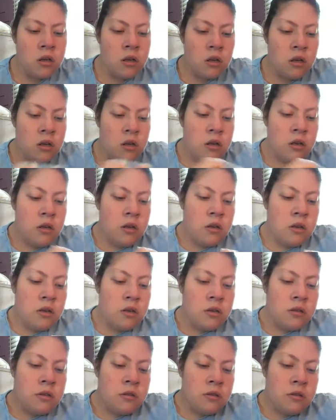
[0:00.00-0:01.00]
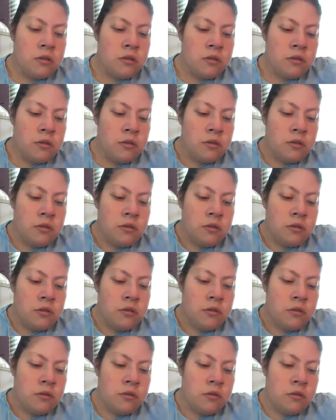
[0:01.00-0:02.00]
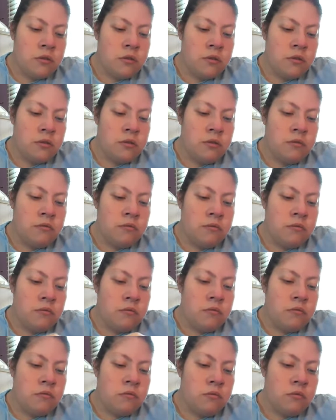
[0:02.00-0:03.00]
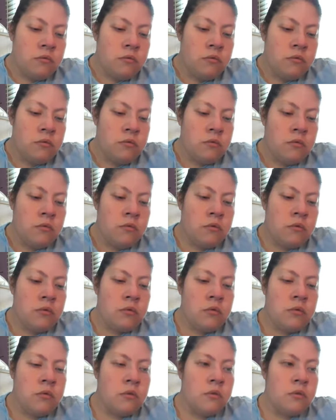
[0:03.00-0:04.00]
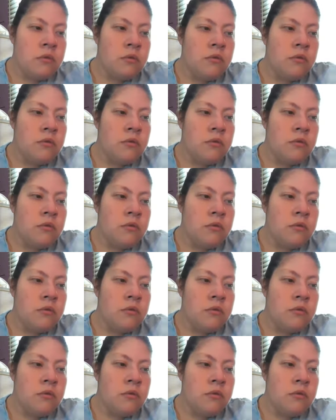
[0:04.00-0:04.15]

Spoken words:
Nothing is said.